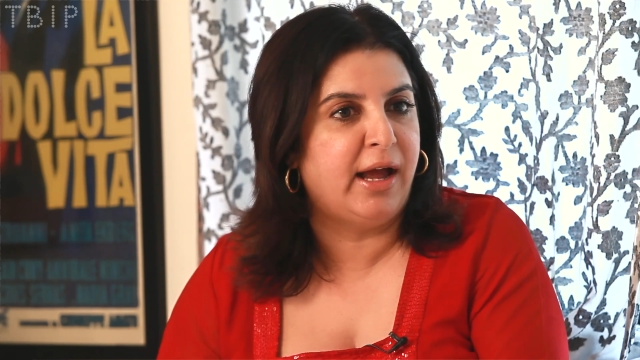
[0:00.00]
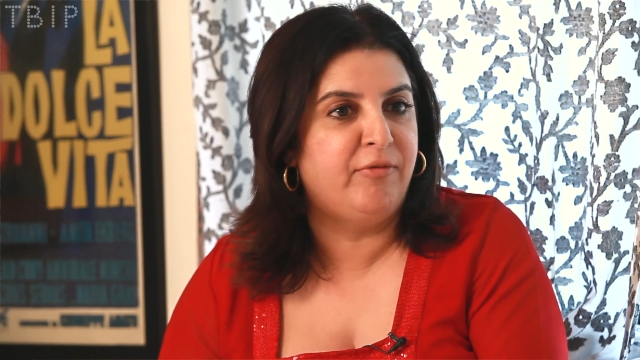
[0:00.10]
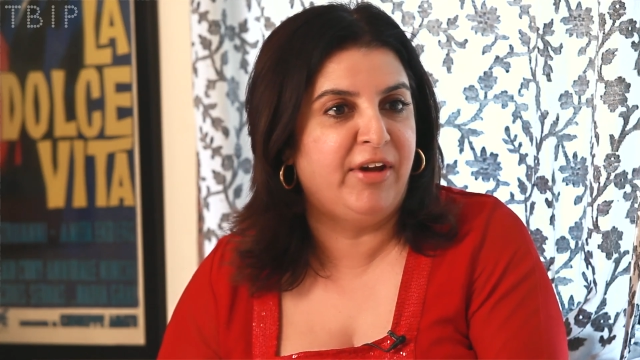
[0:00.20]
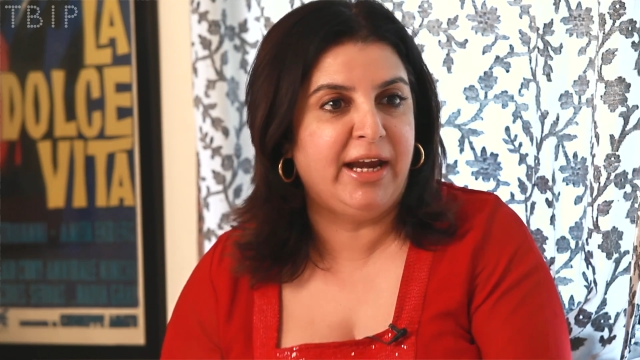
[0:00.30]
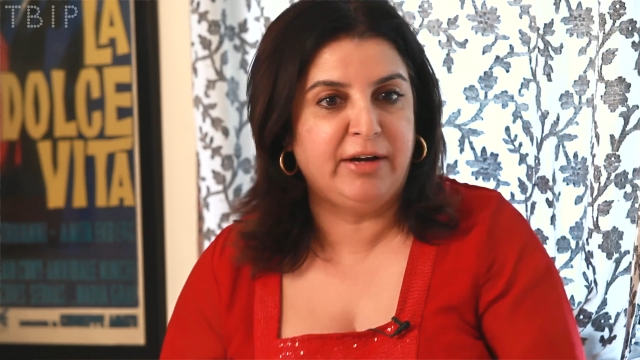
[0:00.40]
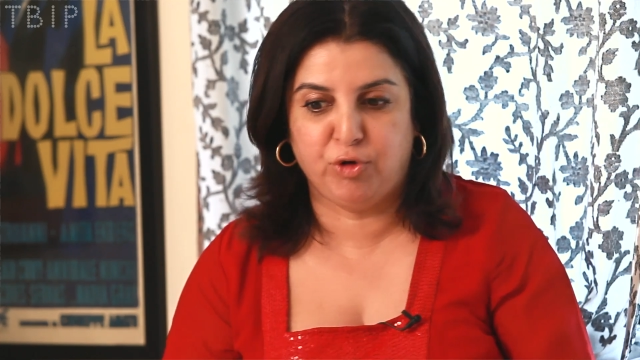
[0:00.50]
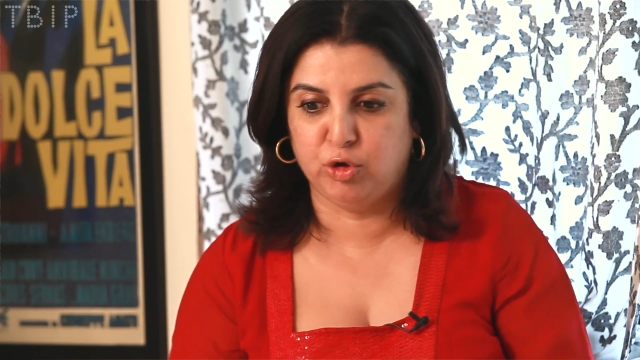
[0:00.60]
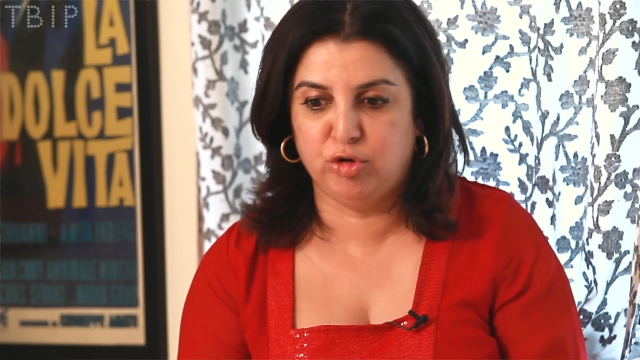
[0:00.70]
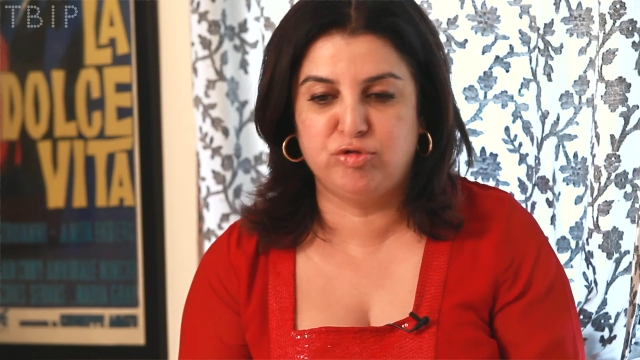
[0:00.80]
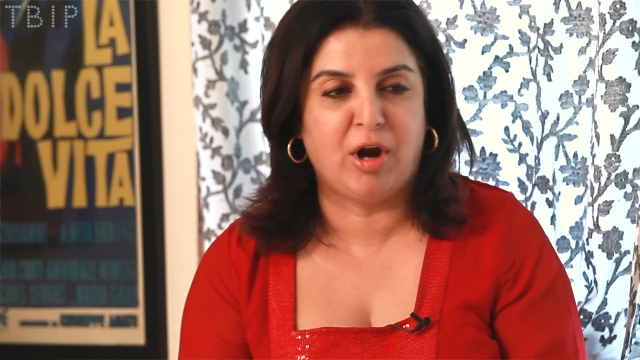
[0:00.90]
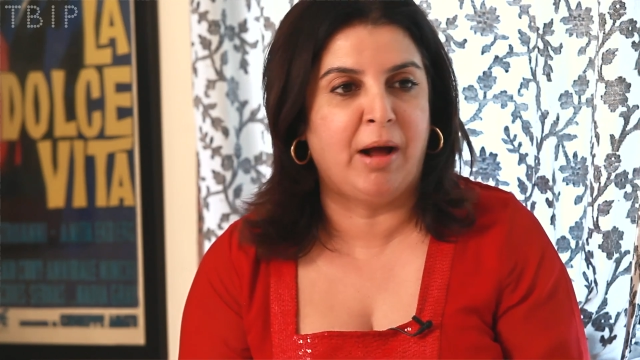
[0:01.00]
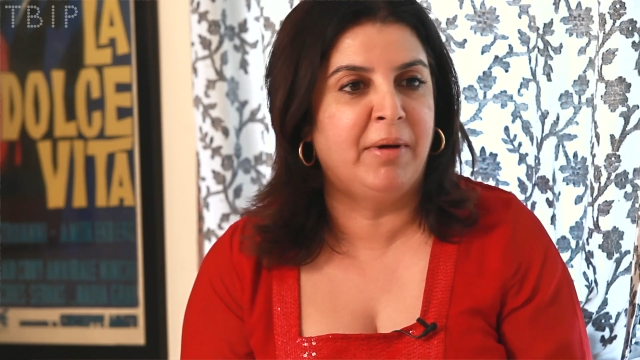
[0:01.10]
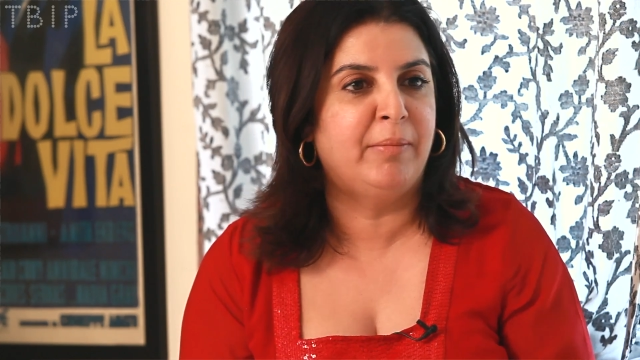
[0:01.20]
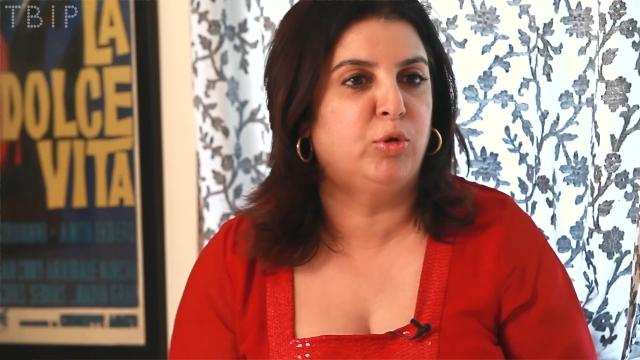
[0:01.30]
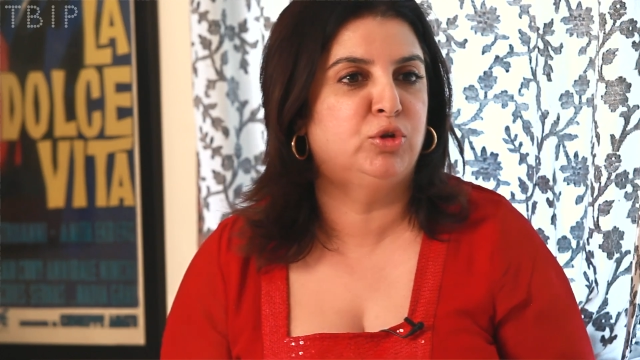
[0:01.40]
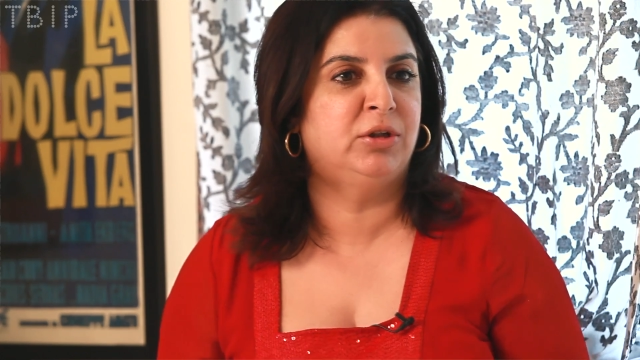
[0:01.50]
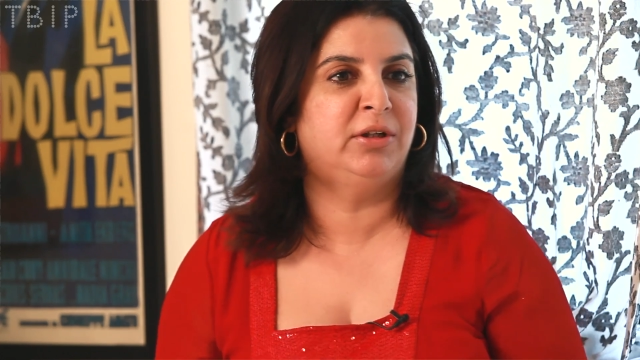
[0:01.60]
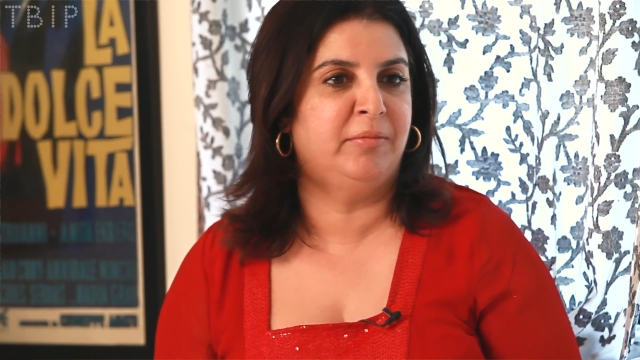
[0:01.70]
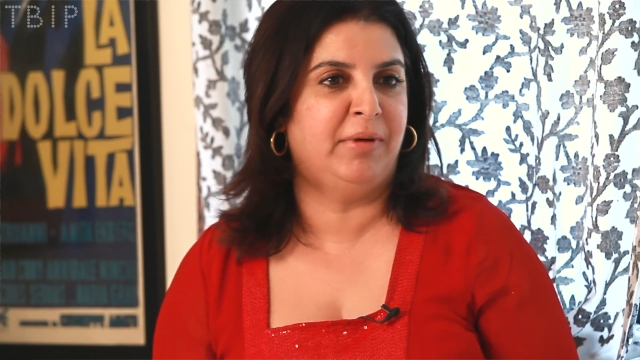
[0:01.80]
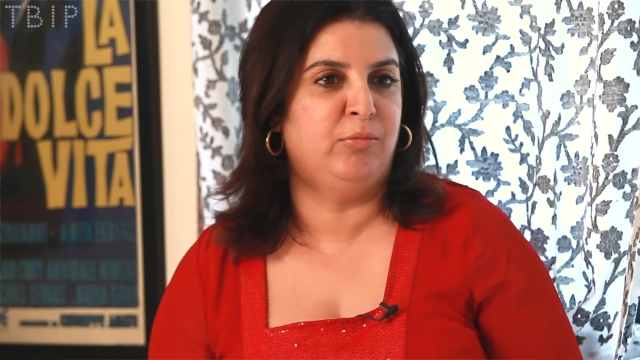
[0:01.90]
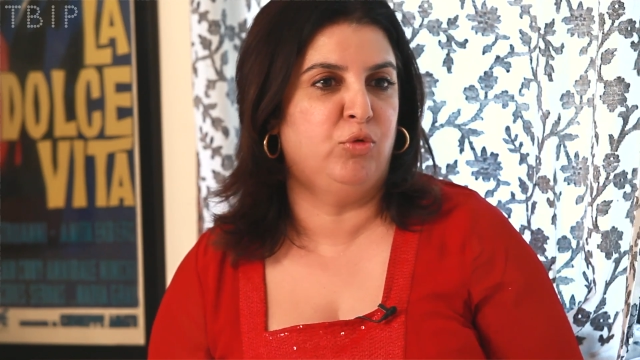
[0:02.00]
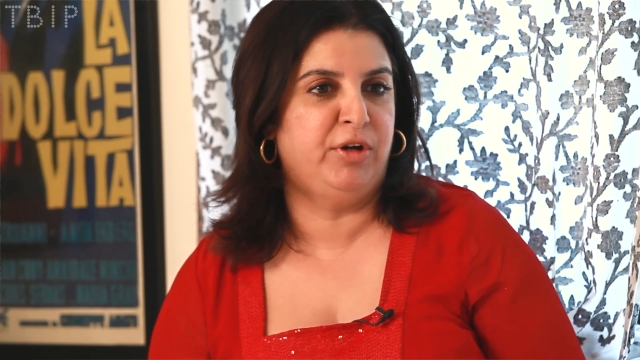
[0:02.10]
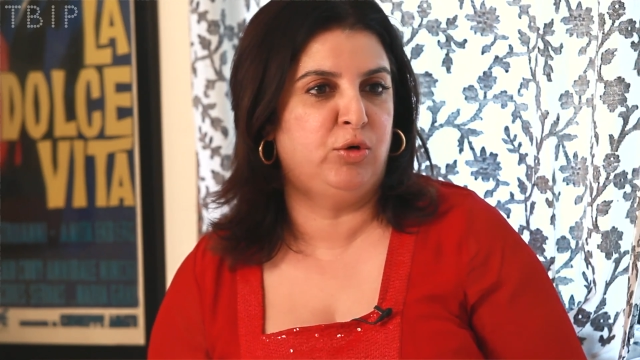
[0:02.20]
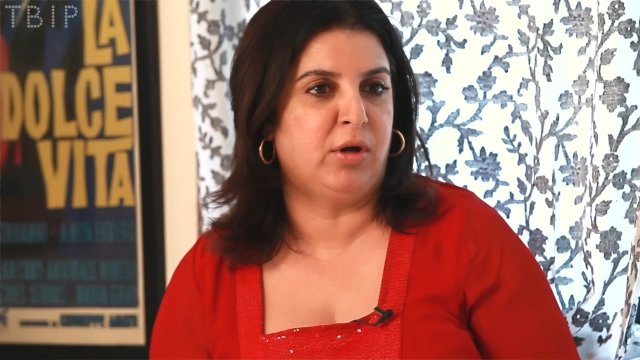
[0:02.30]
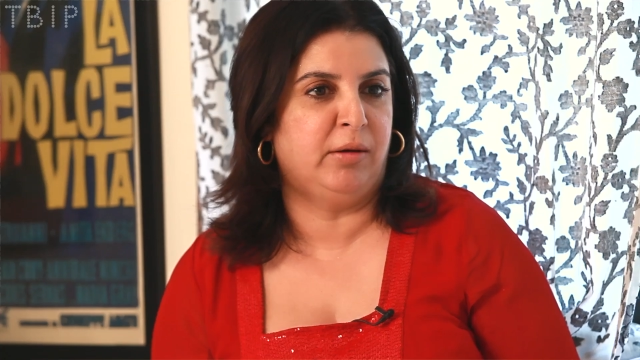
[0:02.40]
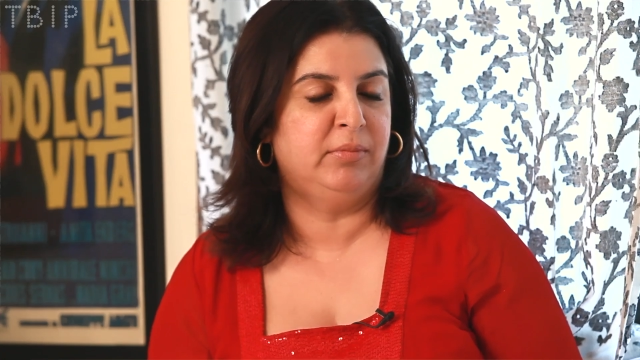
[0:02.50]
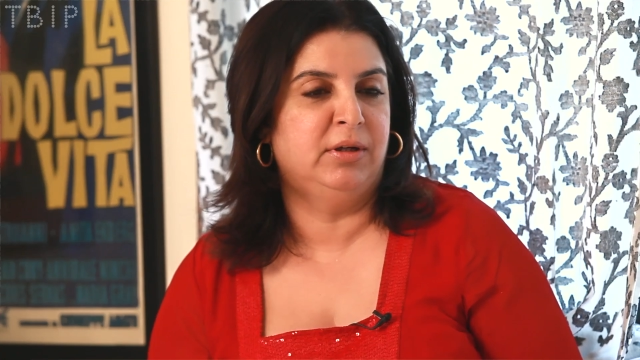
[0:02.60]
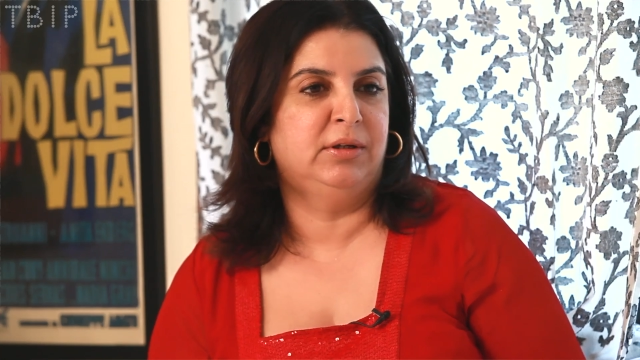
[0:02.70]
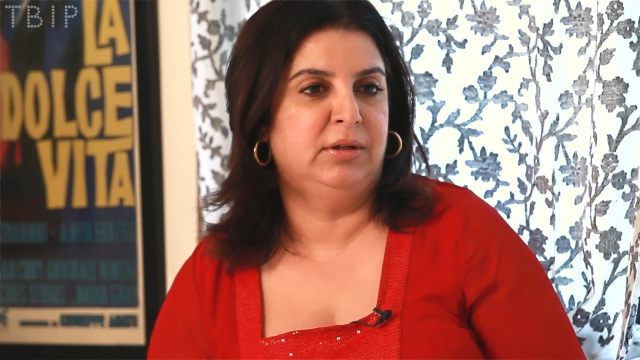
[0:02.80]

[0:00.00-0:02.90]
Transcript: I wait for those drama portions in my movie to come.